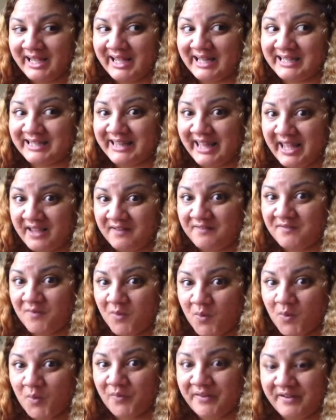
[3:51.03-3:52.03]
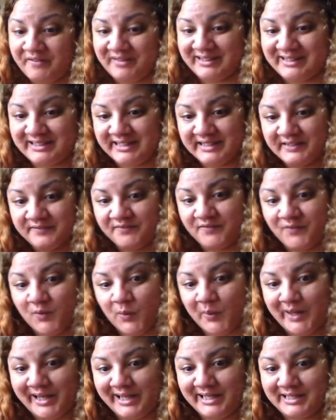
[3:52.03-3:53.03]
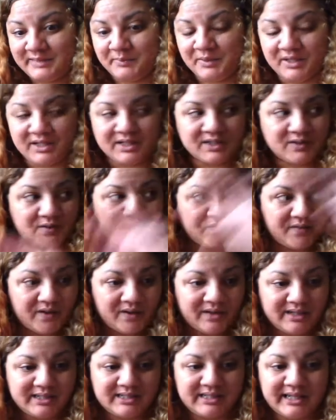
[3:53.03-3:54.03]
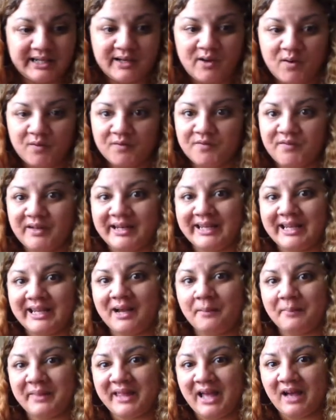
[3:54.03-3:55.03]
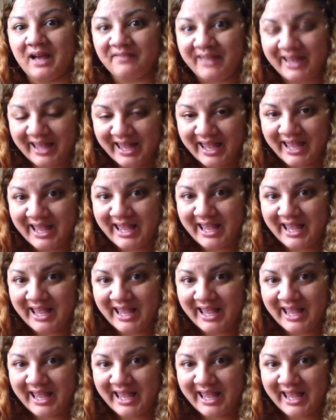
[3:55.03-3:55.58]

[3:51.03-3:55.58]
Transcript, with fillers: and therefore there is this void because you're focusing on filling up the other